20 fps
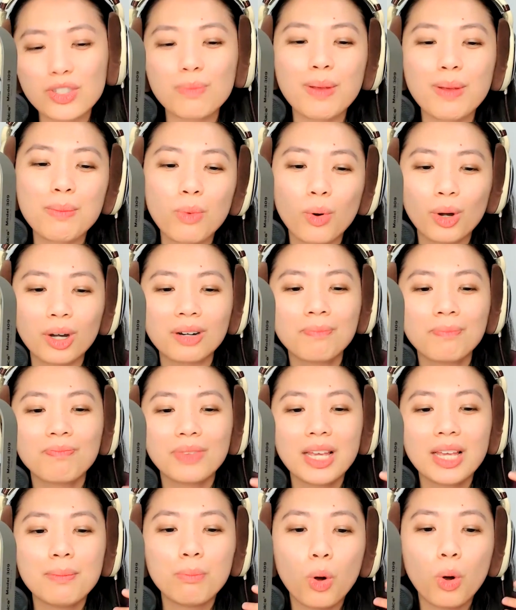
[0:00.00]
to be more
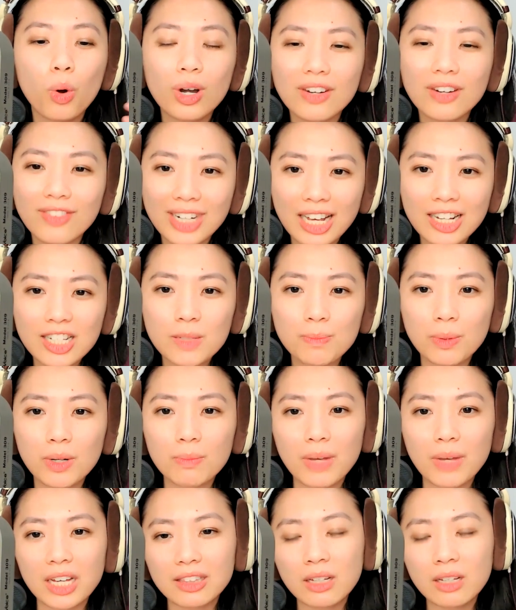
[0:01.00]
more of an
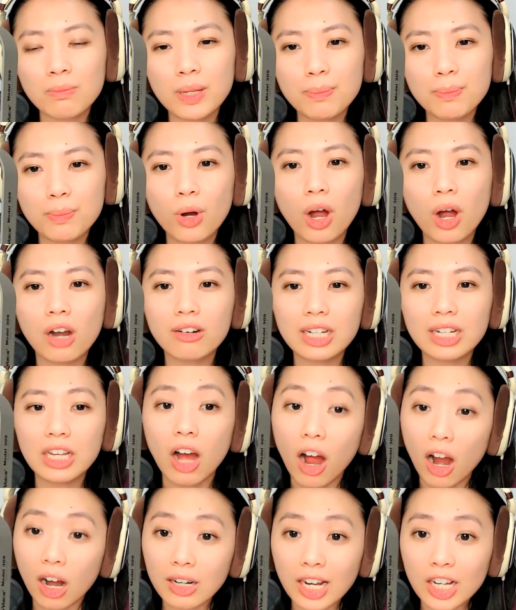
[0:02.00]
expert. I think people already
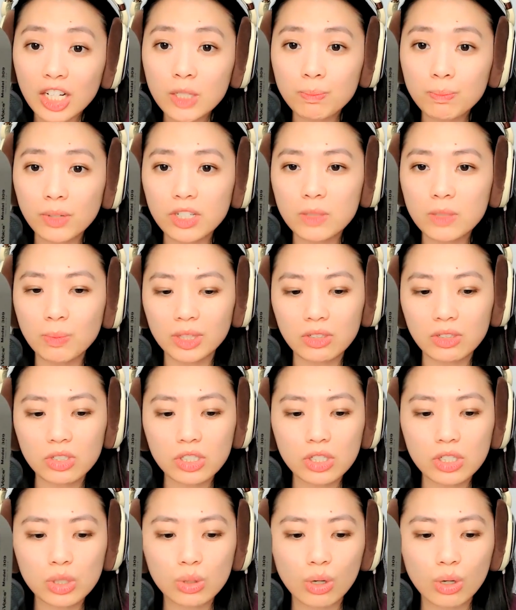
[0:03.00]
are experts, but they're
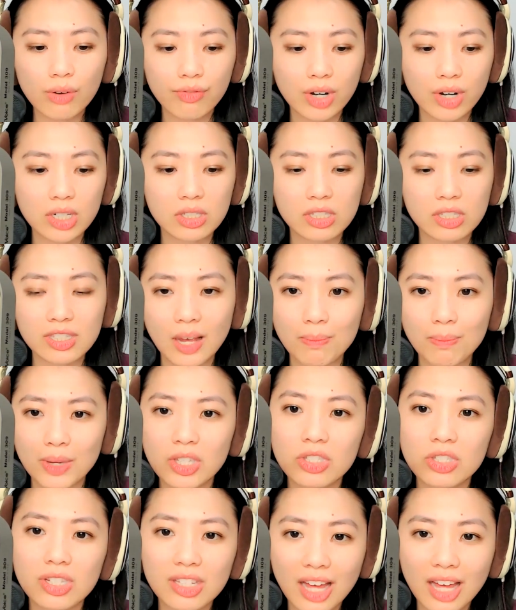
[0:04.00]
just too afraid to step
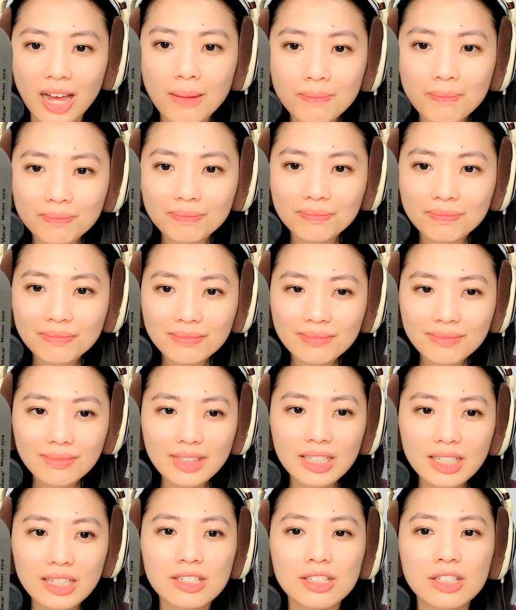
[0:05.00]
into that.
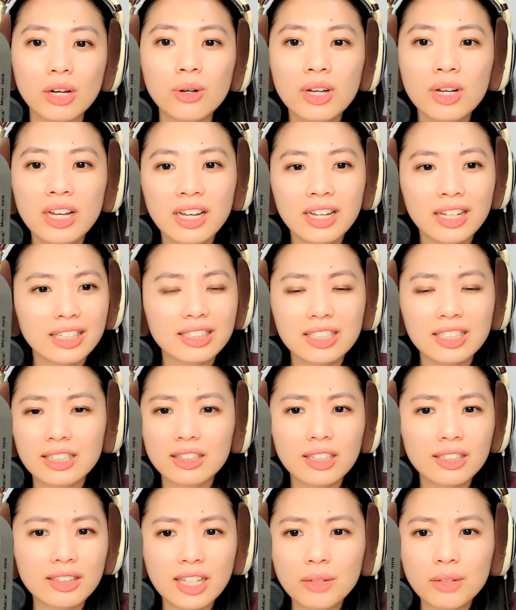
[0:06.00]
So the,
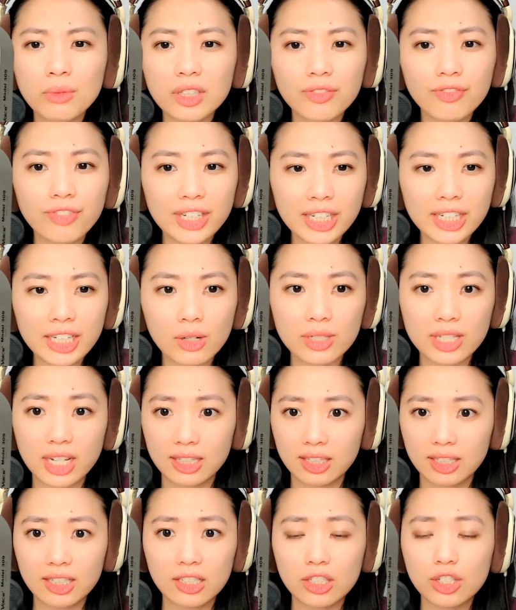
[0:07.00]
the thing with videos, I
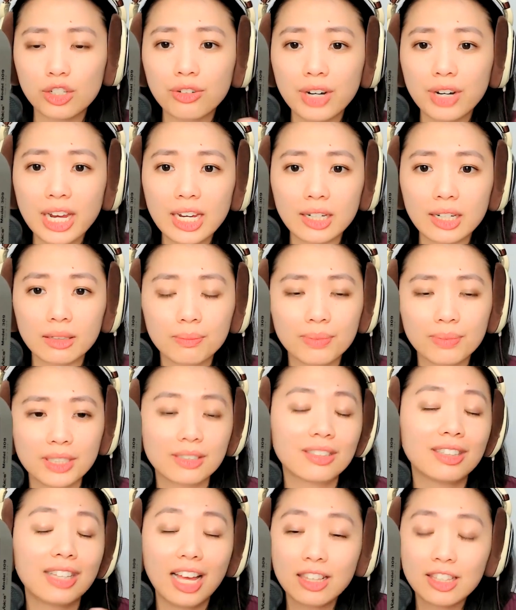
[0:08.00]
think it's great.
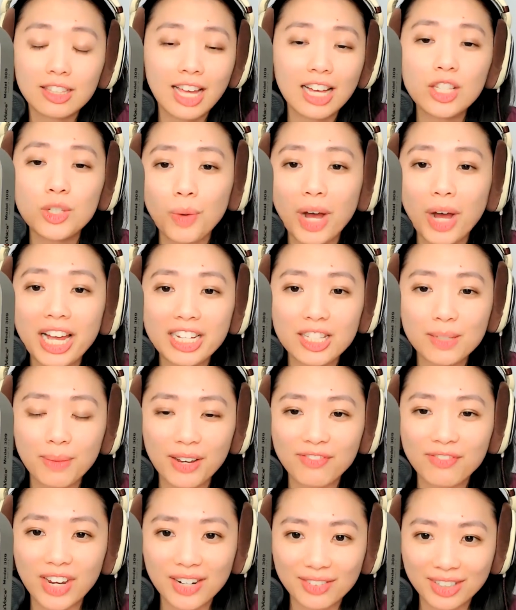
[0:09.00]
That, that's why it's
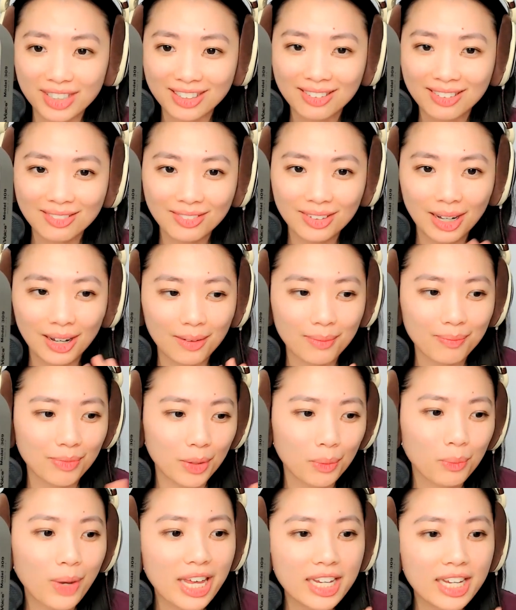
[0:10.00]
my favorite um,
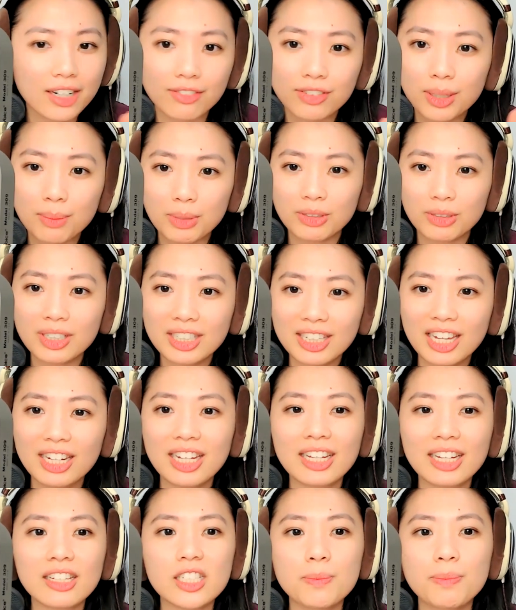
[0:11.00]
way of
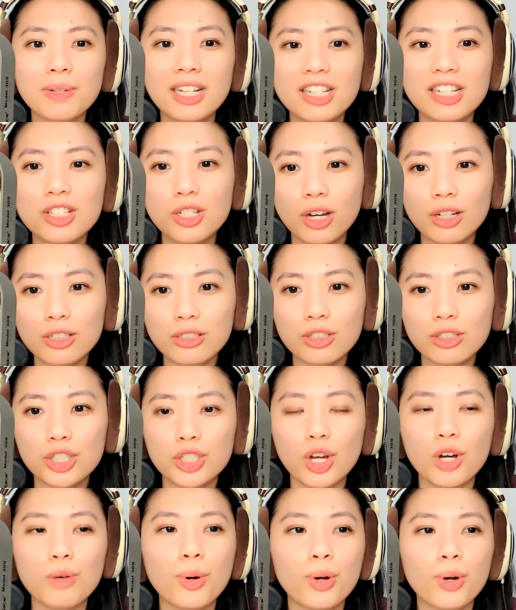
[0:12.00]
communicating is because yeah. you also
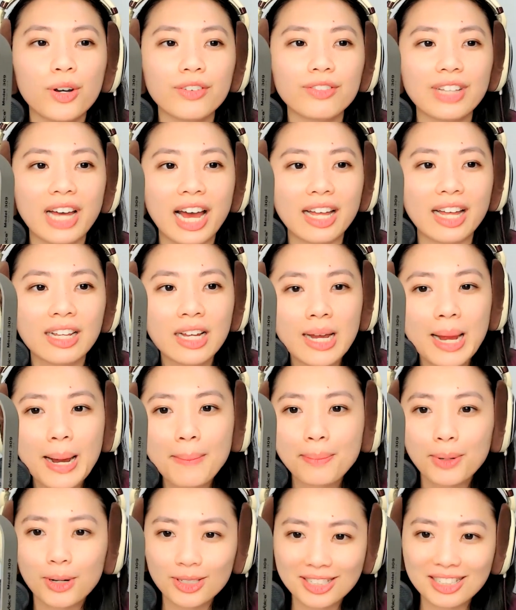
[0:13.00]
show more of that
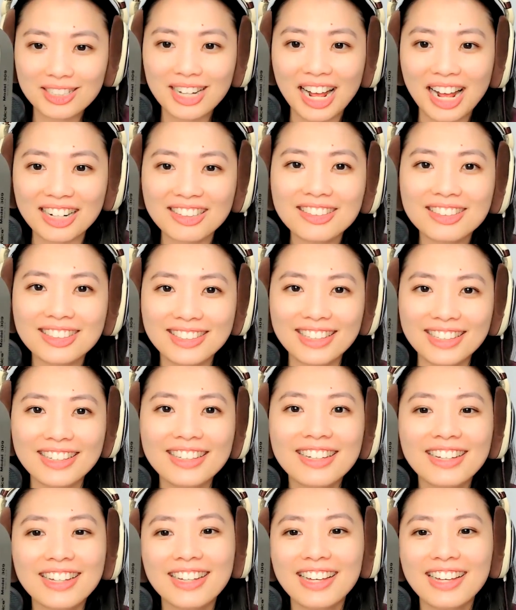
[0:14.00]
personality.